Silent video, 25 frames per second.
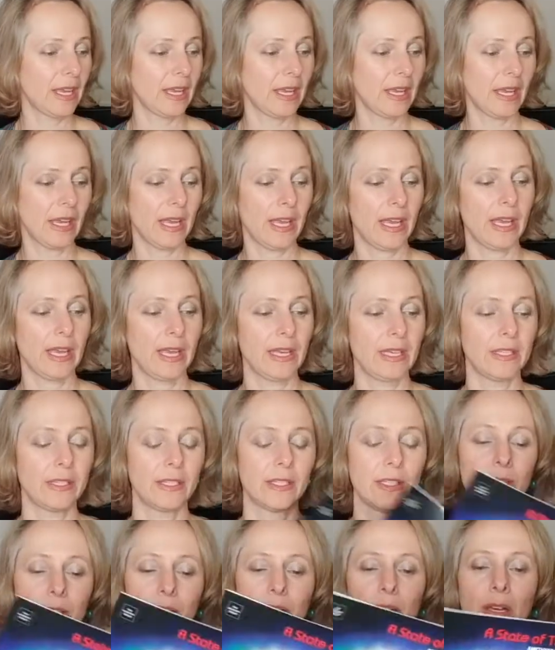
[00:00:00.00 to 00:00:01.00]
and
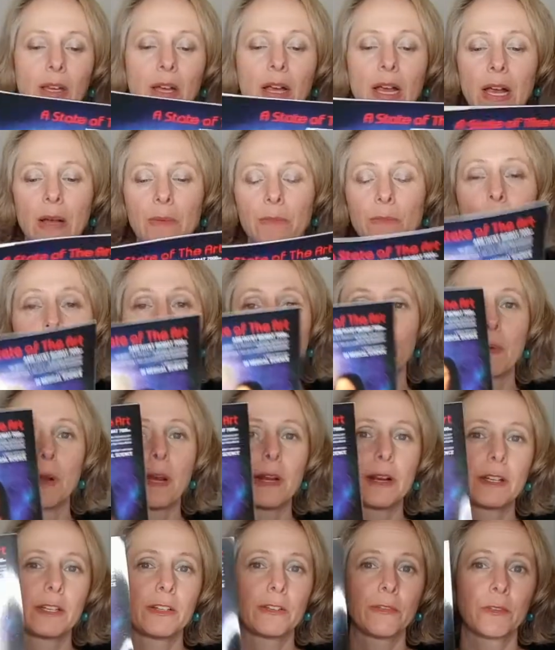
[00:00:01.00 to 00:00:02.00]
more
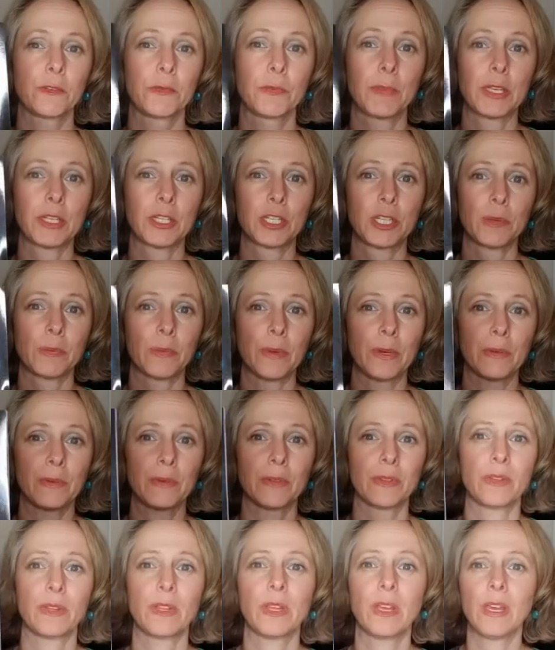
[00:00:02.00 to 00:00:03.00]
product information about
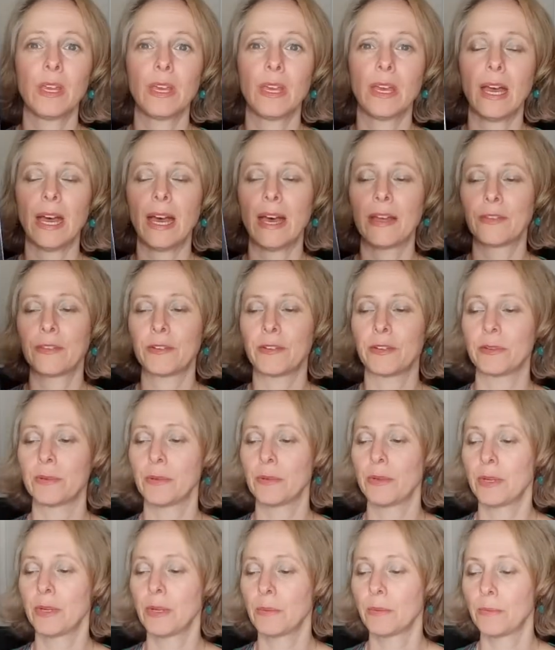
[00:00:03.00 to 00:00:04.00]
other
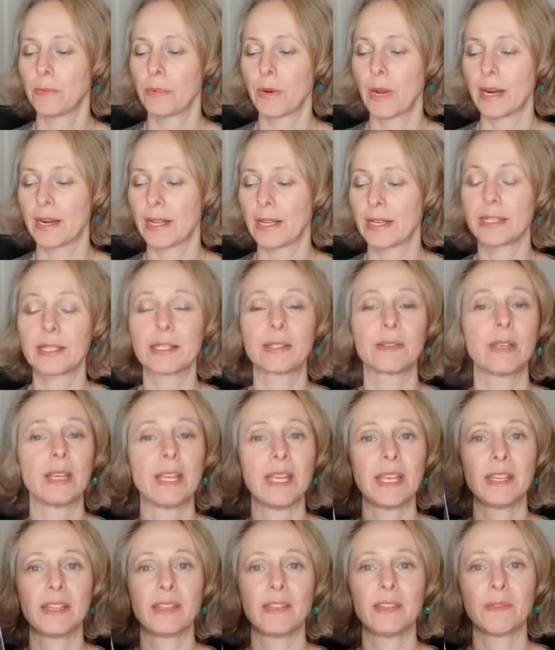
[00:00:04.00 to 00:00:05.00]
products
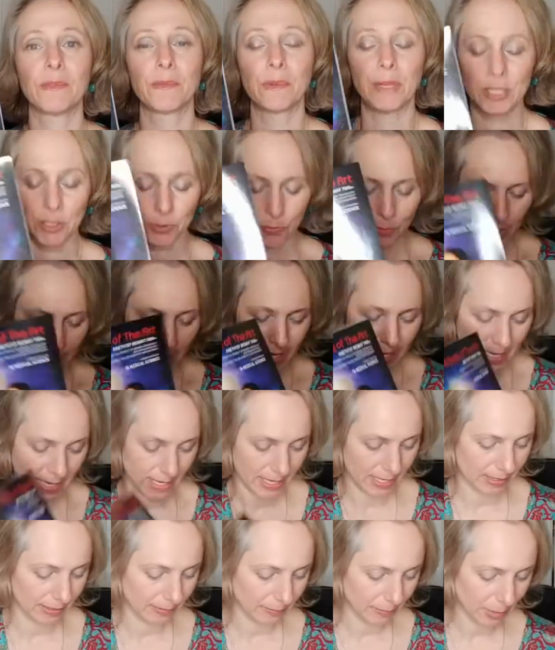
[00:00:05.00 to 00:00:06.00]
in the Richway
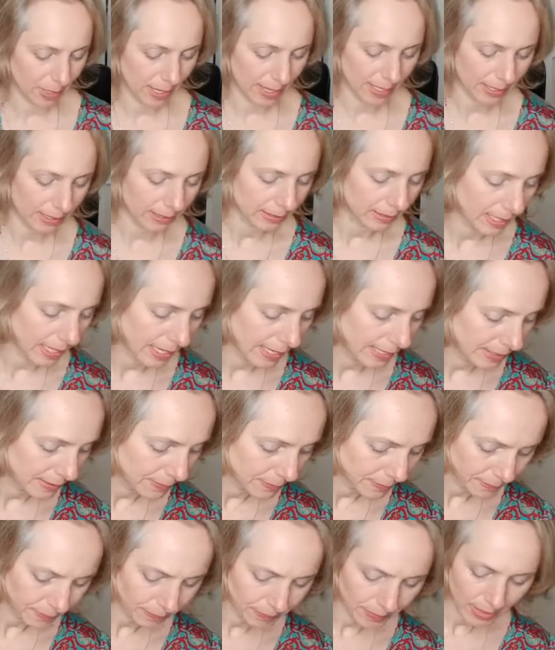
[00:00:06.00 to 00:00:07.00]
product line.
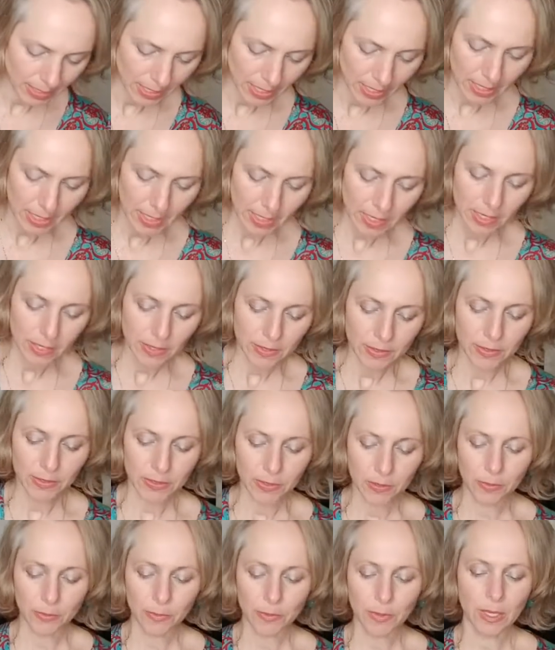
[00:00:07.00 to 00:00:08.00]

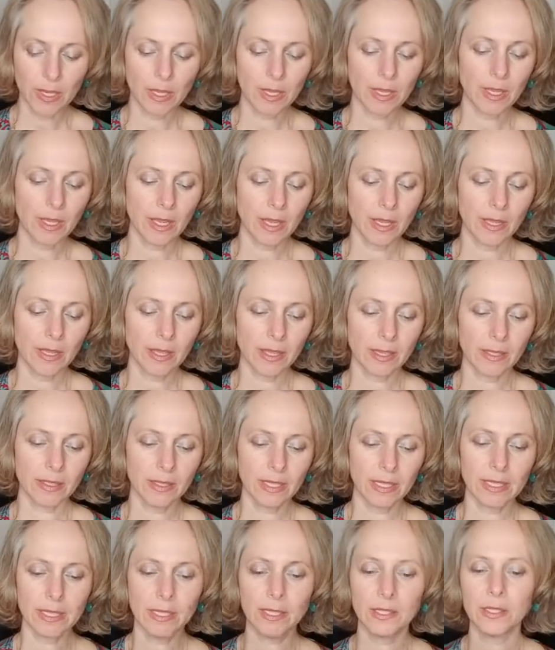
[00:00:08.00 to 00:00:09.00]
So
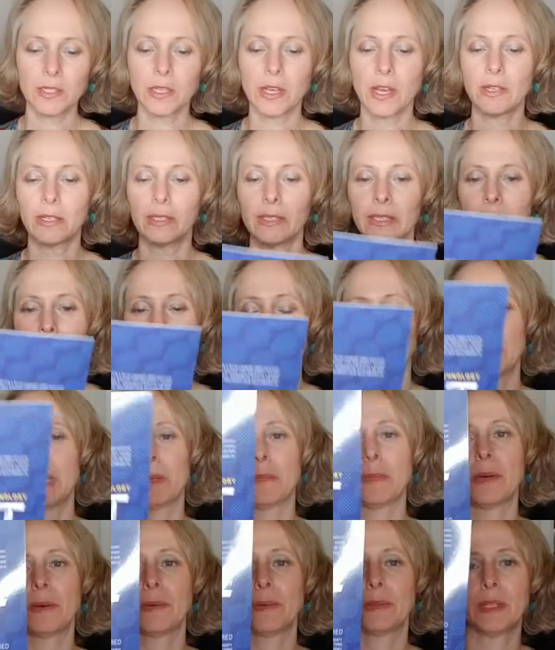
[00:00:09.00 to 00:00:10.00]
let's just talk a little bit
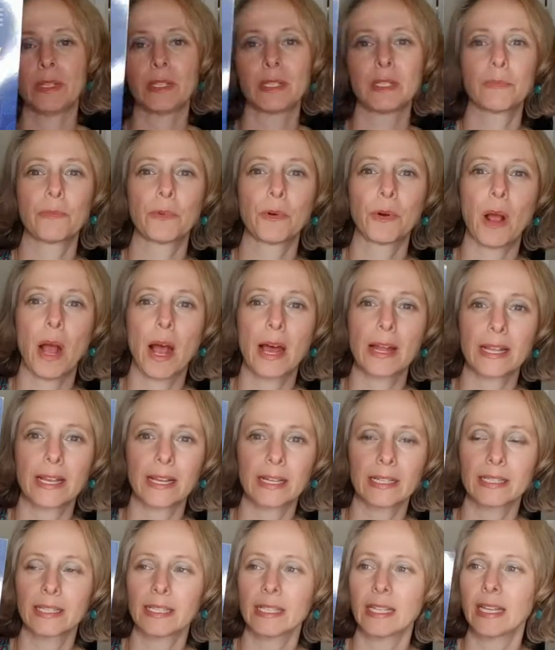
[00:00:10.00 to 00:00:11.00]
about this
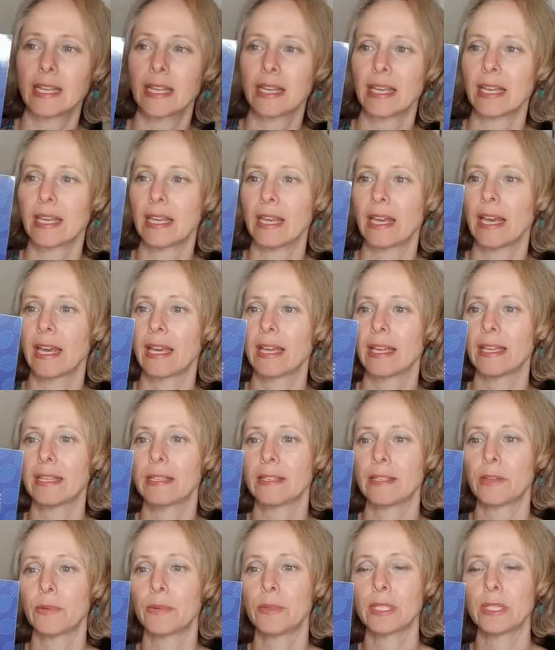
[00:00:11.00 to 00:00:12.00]
product.
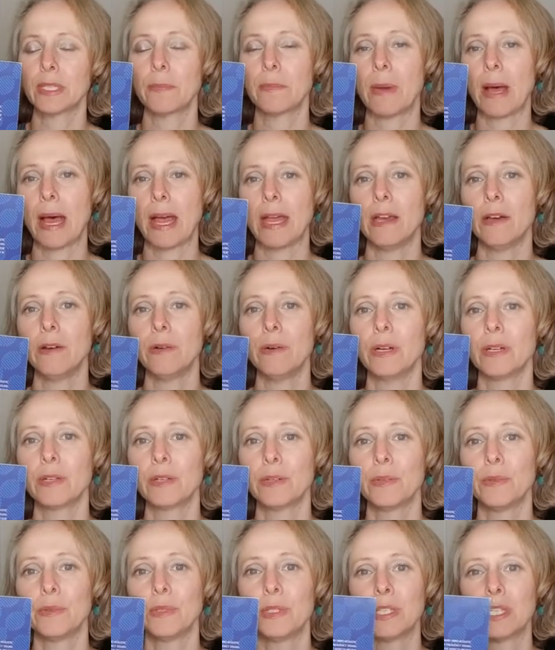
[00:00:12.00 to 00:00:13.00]
So it's a
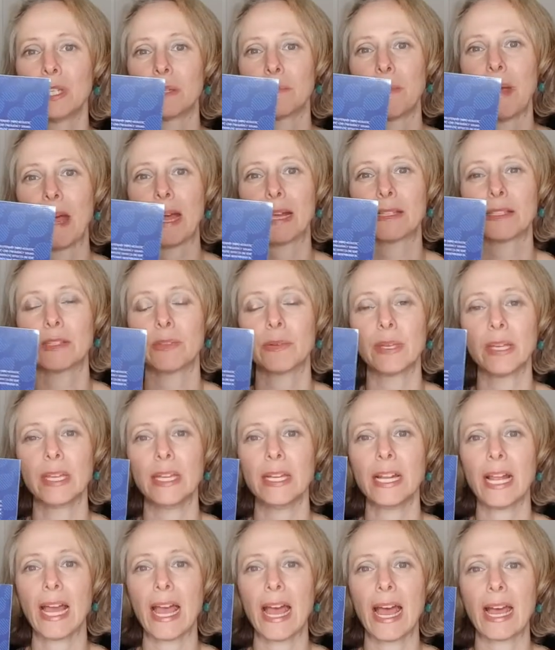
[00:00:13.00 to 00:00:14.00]
bioacoustic mat, so
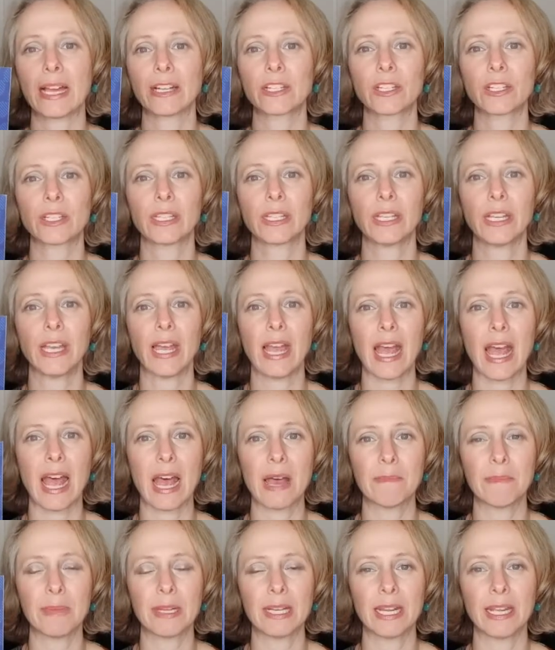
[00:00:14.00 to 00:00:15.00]
it actually
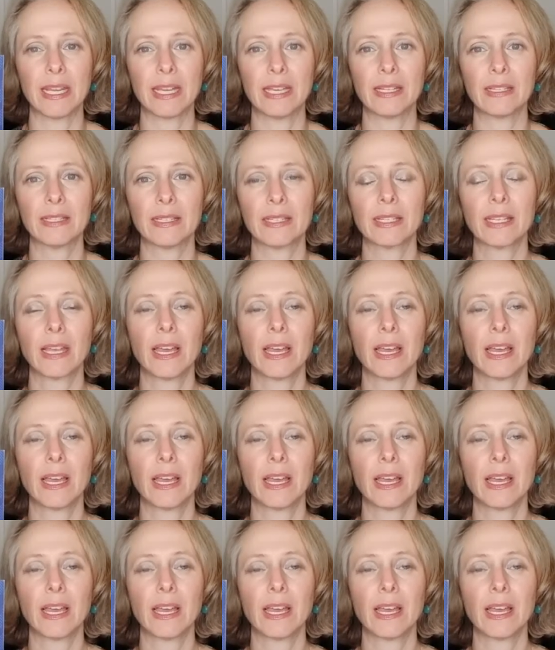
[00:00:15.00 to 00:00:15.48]
emanates